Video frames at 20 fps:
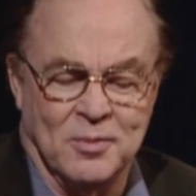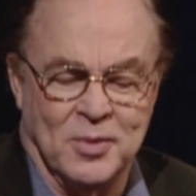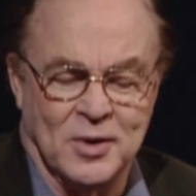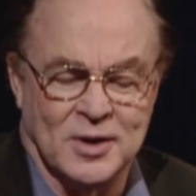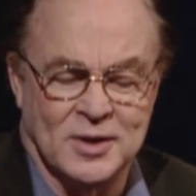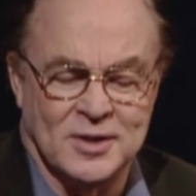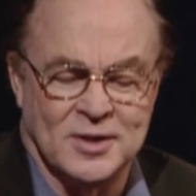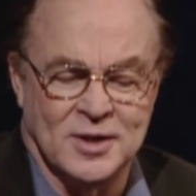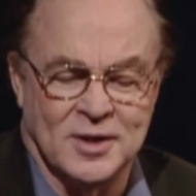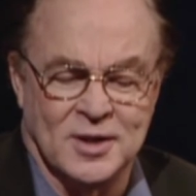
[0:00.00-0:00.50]
but
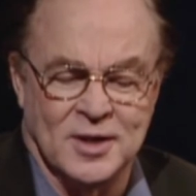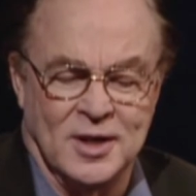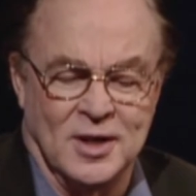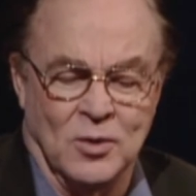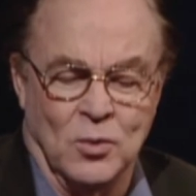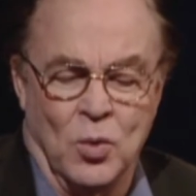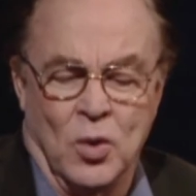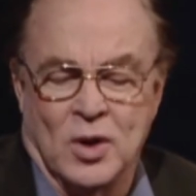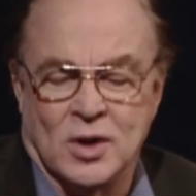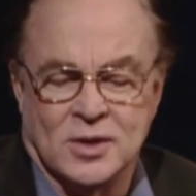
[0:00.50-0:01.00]
uh, it
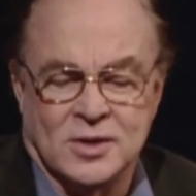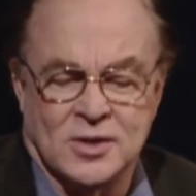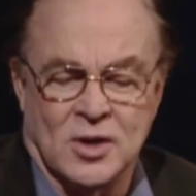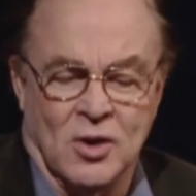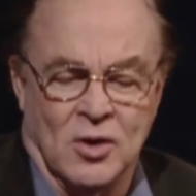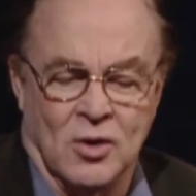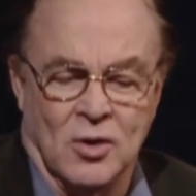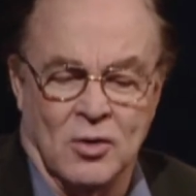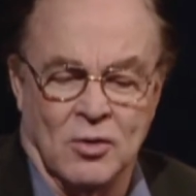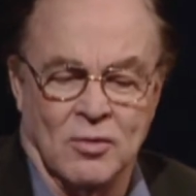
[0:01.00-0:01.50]
was
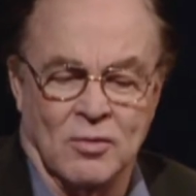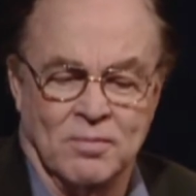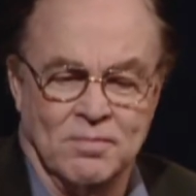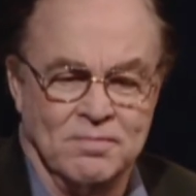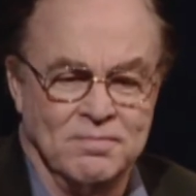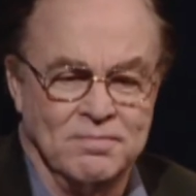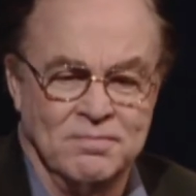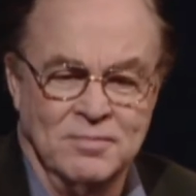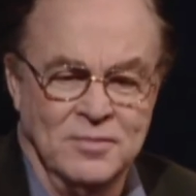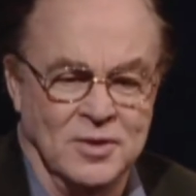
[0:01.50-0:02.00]
all,
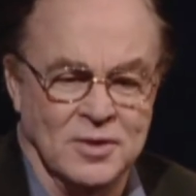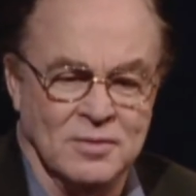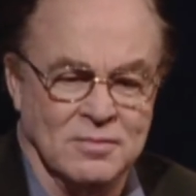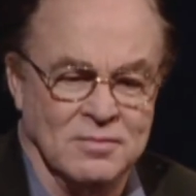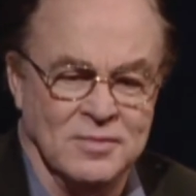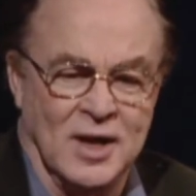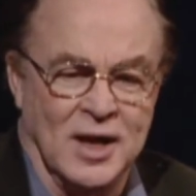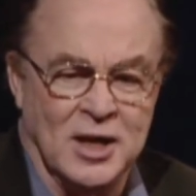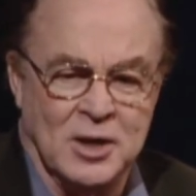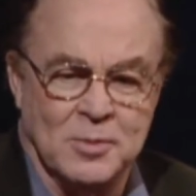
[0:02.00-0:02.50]
you know,
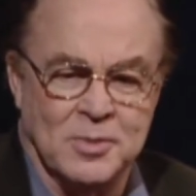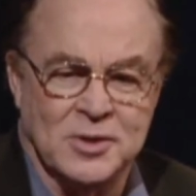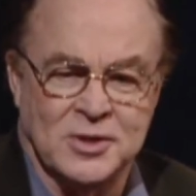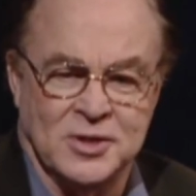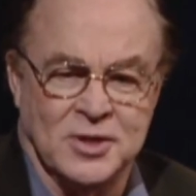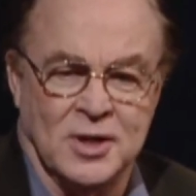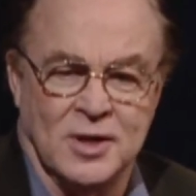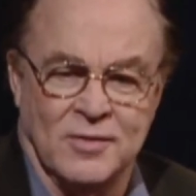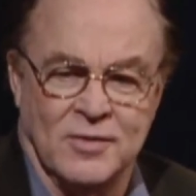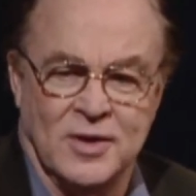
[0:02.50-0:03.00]
ninety
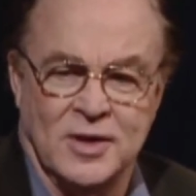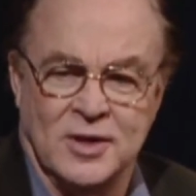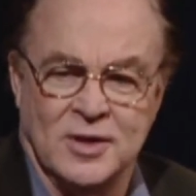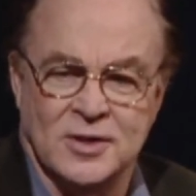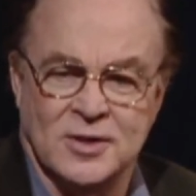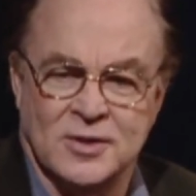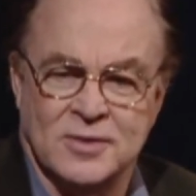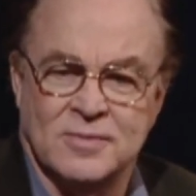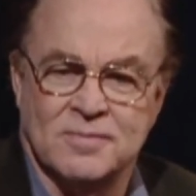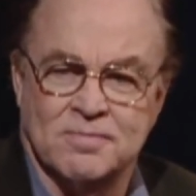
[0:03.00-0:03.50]
percent of it
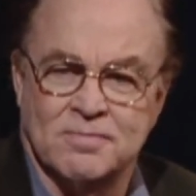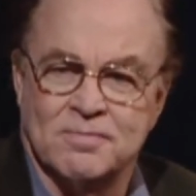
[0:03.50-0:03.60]
is